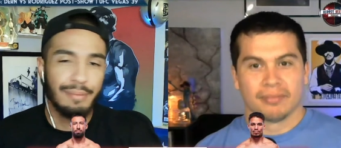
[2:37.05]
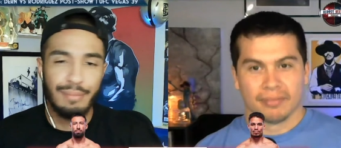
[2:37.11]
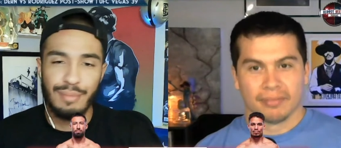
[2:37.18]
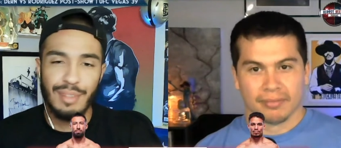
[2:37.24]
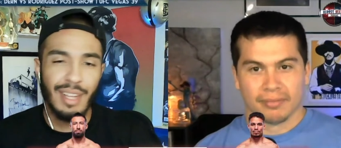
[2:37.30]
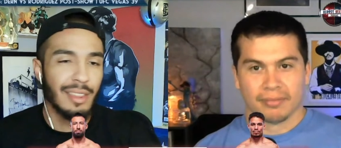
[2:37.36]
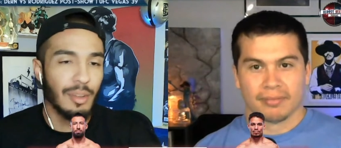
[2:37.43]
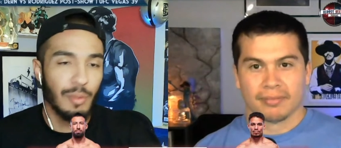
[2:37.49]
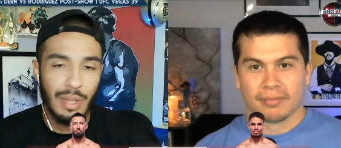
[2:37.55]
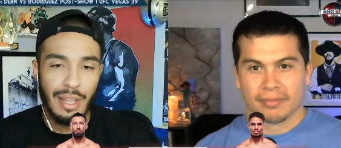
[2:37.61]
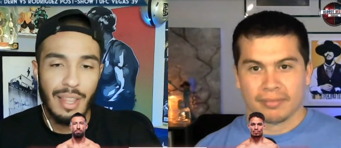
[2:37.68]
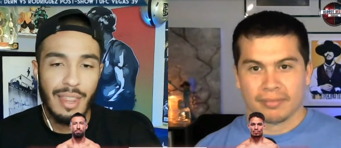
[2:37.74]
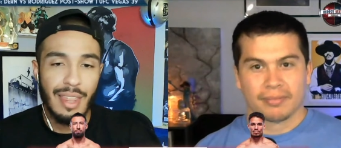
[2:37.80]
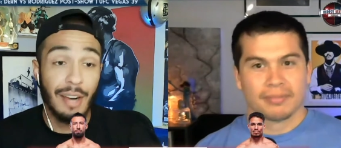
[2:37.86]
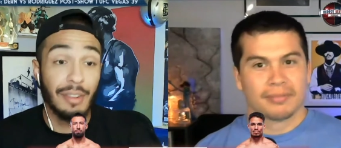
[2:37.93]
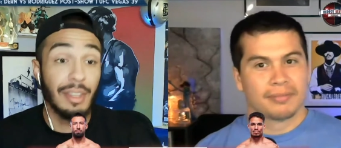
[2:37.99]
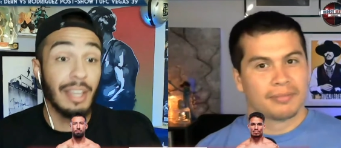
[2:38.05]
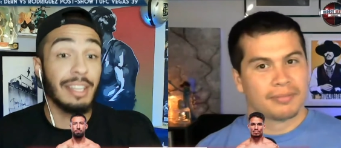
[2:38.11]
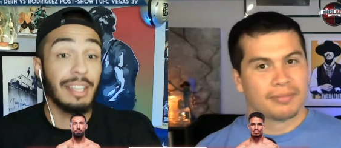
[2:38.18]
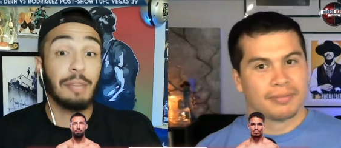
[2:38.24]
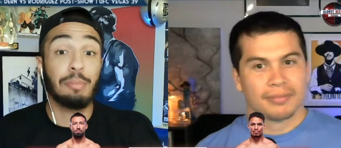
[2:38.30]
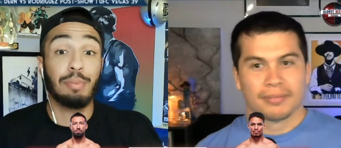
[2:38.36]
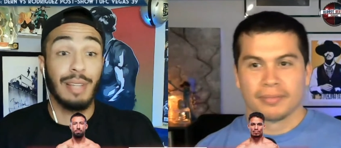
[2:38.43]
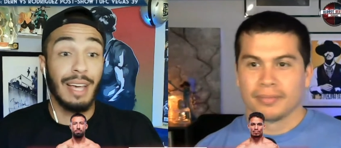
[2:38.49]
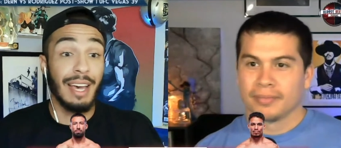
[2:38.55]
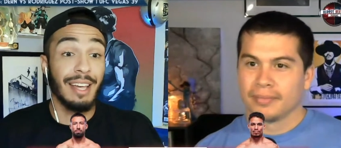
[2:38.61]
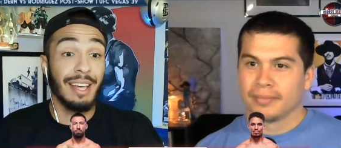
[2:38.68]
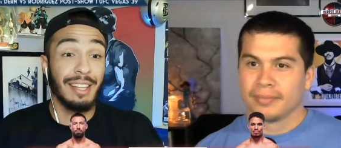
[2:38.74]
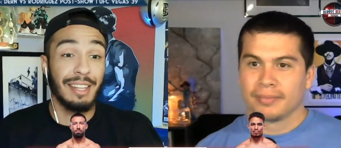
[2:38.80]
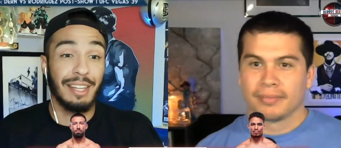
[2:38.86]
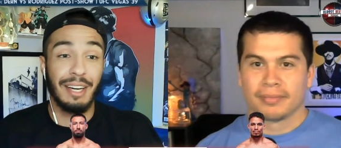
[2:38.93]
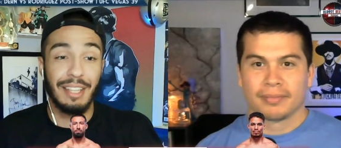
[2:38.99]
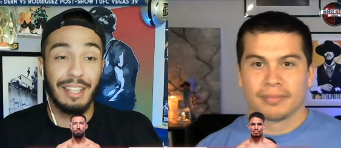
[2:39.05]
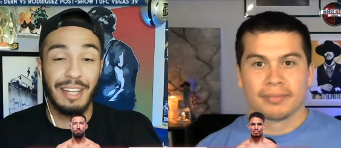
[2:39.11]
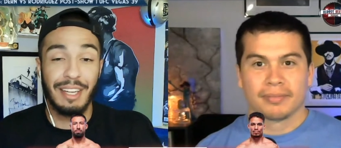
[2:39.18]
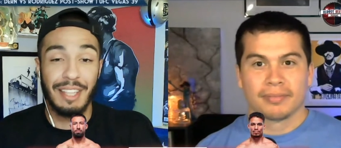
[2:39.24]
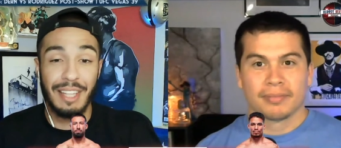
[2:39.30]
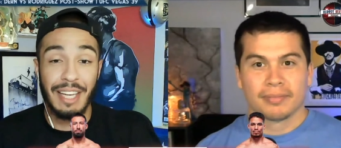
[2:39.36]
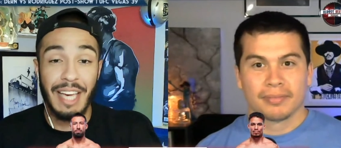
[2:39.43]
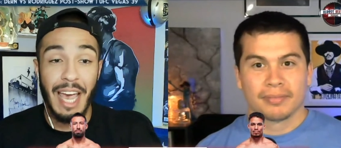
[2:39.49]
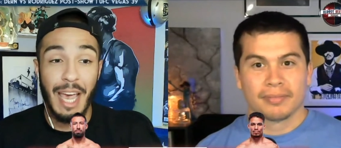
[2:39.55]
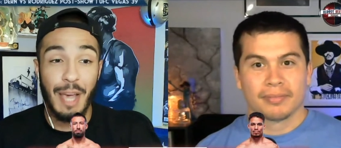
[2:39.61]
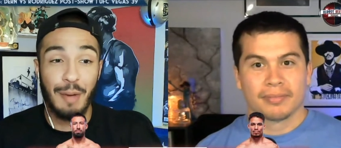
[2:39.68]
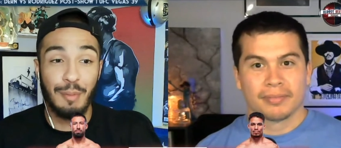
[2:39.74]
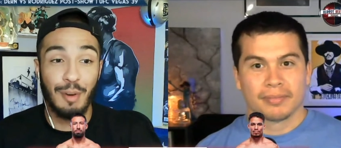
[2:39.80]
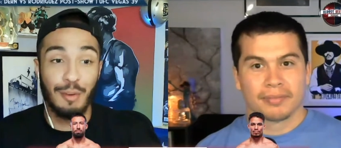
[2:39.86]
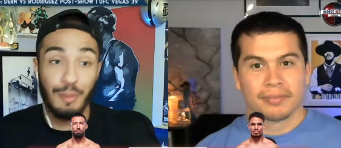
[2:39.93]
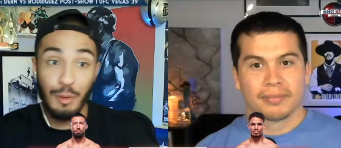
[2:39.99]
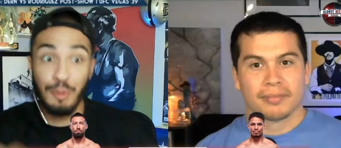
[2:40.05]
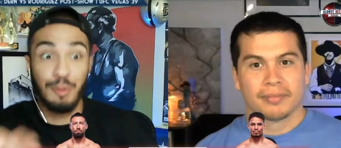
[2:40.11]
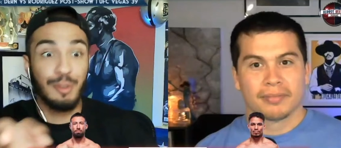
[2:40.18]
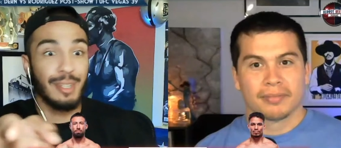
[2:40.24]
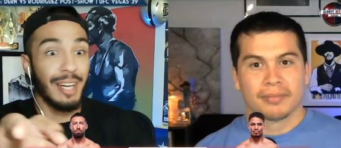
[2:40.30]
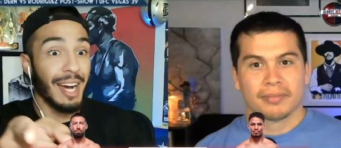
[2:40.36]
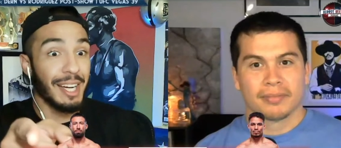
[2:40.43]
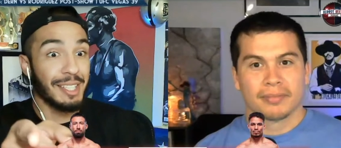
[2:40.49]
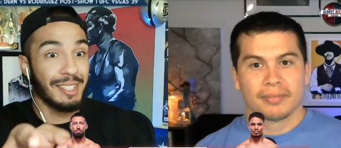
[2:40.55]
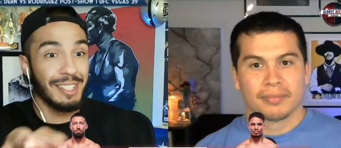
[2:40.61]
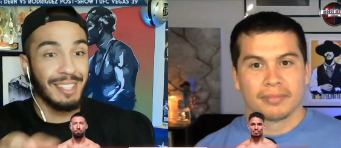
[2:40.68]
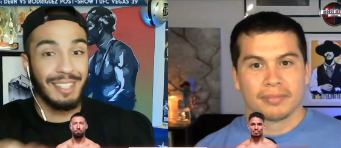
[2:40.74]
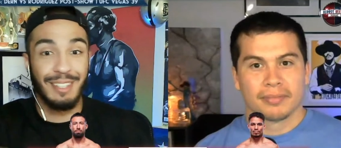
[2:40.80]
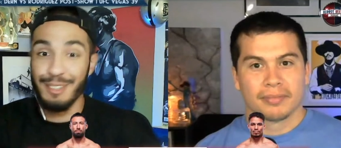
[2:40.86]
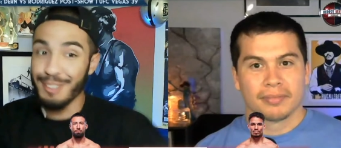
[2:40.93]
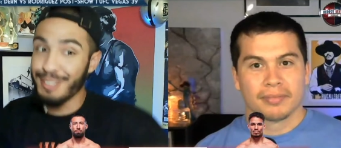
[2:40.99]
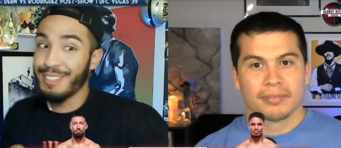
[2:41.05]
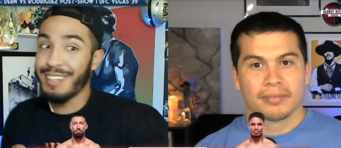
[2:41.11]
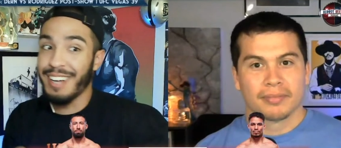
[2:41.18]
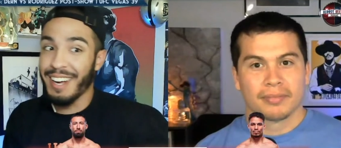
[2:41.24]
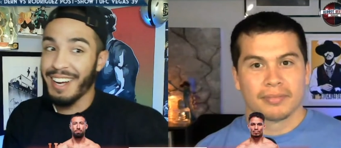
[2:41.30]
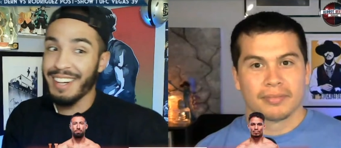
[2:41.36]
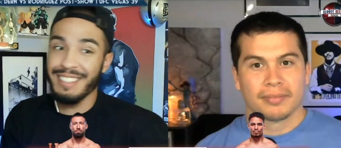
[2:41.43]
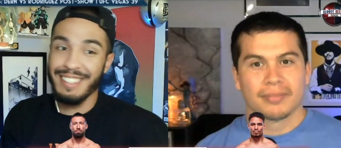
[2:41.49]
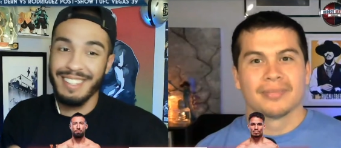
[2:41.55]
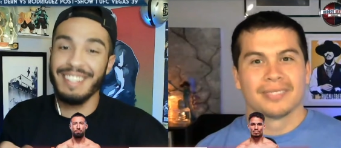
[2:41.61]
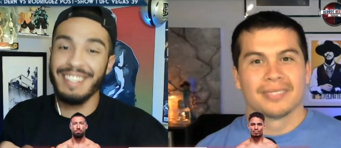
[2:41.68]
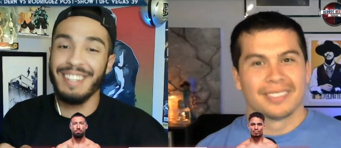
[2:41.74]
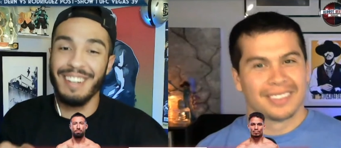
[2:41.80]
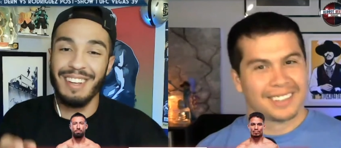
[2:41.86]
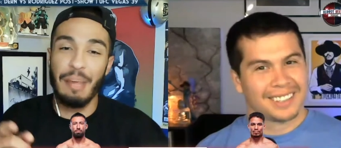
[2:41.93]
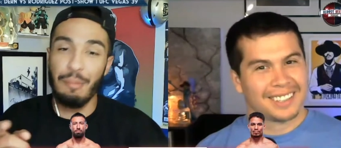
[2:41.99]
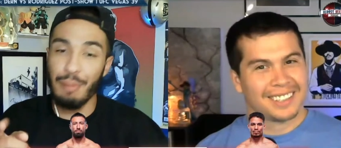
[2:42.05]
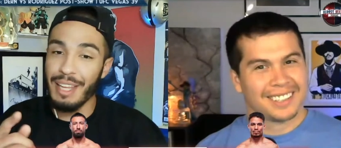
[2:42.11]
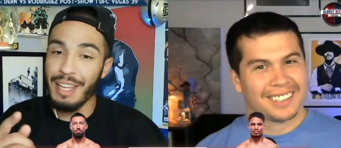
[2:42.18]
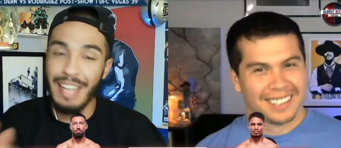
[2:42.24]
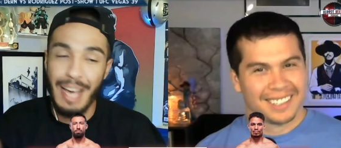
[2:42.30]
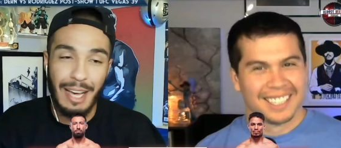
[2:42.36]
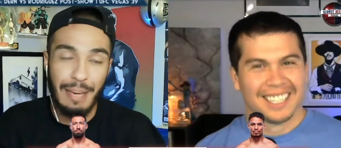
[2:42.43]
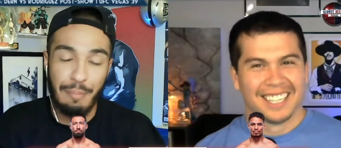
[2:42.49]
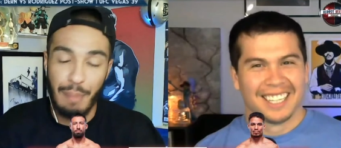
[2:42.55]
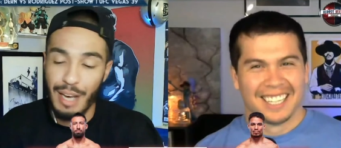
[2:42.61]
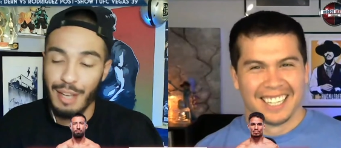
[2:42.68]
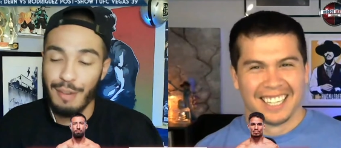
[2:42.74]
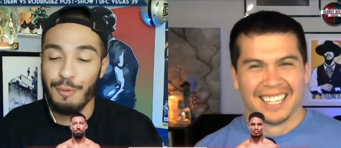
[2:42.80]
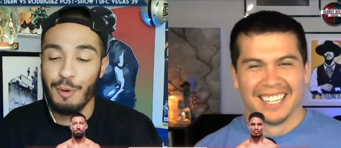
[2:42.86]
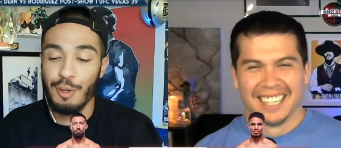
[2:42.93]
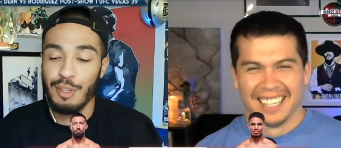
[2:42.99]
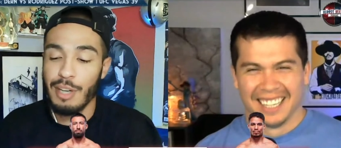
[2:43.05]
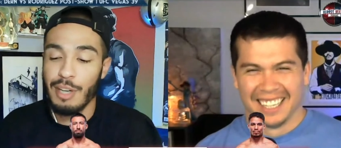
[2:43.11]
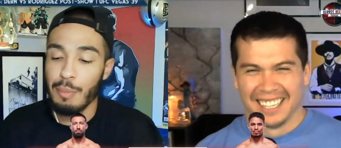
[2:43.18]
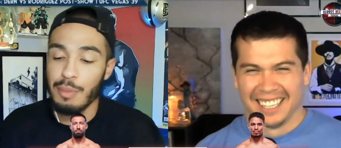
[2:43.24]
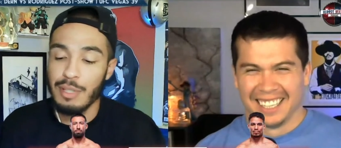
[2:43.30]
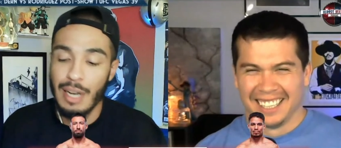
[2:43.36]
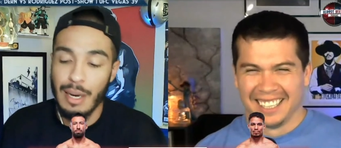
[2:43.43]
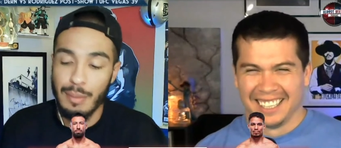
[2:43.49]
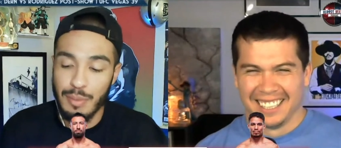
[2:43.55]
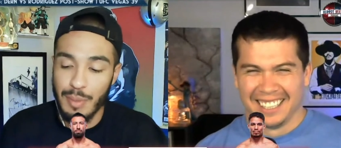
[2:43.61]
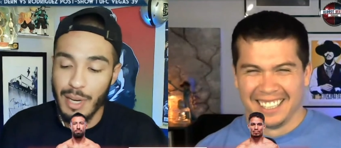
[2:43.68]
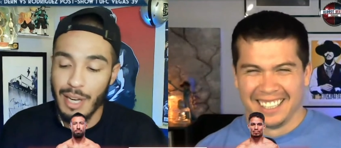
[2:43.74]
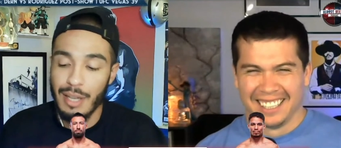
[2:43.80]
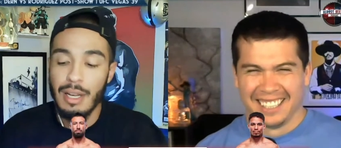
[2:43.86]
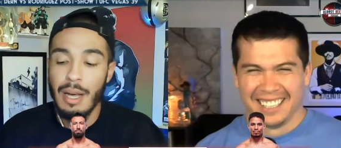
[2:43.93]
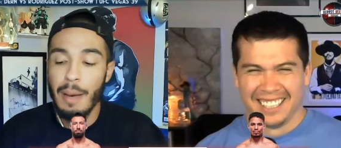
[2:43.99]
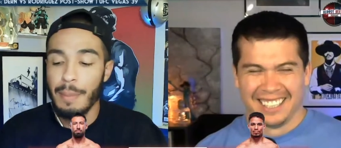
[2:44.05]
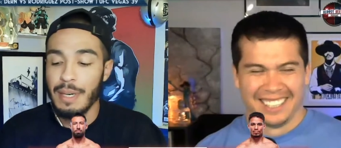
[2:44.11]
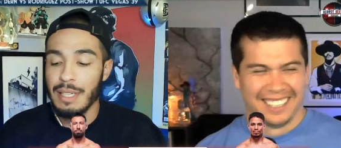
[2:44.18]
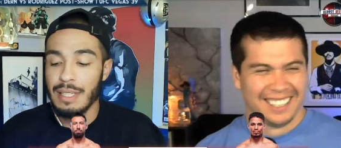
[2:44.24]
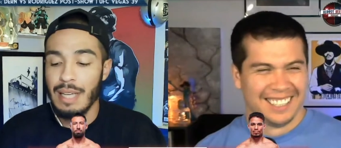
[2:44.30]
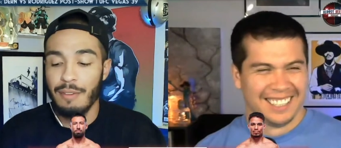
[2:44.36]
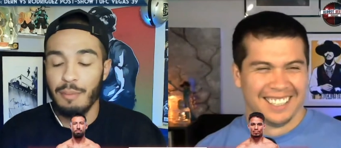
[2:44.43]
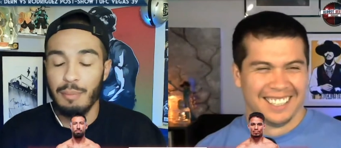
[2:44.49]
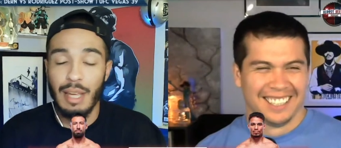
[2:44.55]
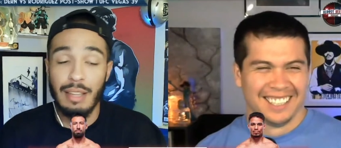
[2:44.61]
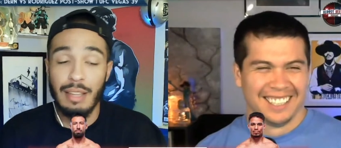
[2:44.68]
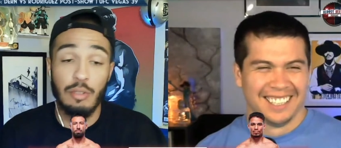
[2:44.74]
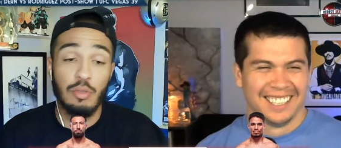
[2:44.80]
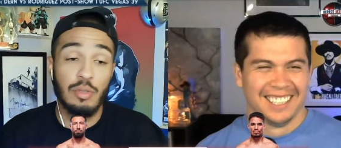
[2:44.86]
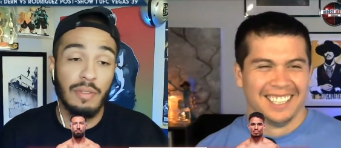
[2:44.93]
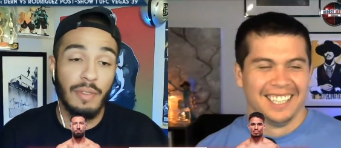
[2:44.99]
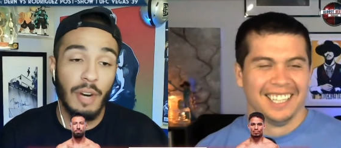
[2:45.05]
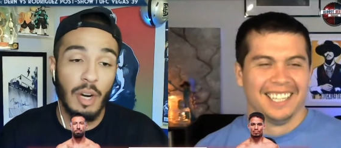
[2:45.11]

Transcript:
Speaker 1: Nothing really there. They did play the the, the game of, ooh, gotcha, ooh, gotcha. You know, they played that back and forth a couple times, man. But aside from that, this was a very